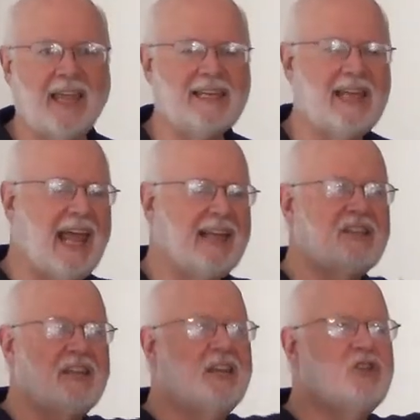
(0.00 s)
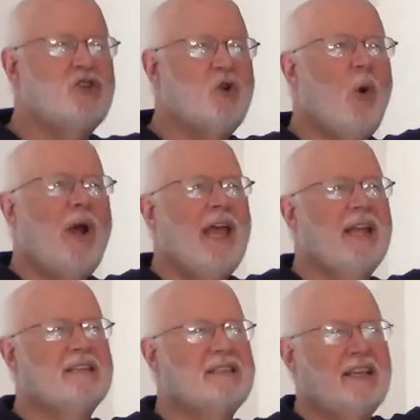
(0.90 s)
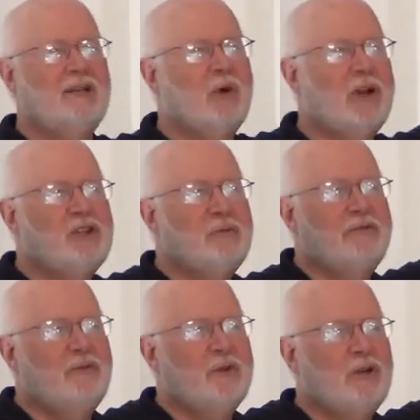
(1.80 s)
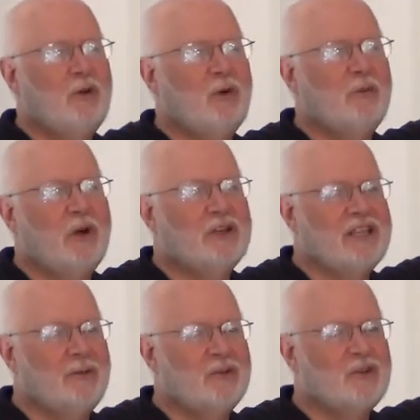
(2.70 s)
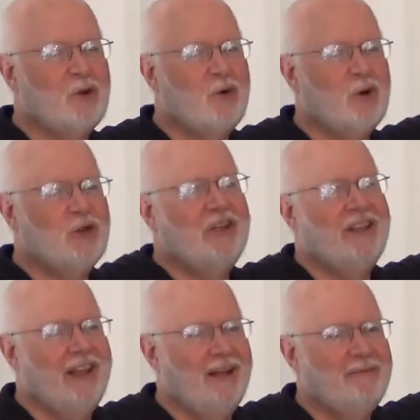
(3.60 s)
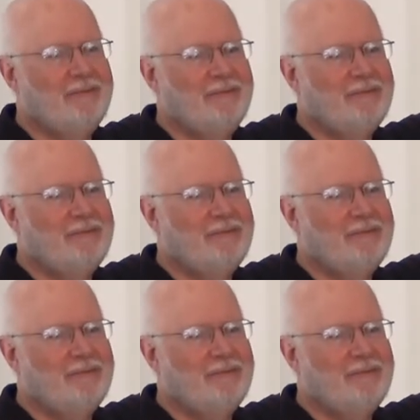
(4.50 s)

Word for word: They dance in joy and celebration before the Lord because he was so good to them.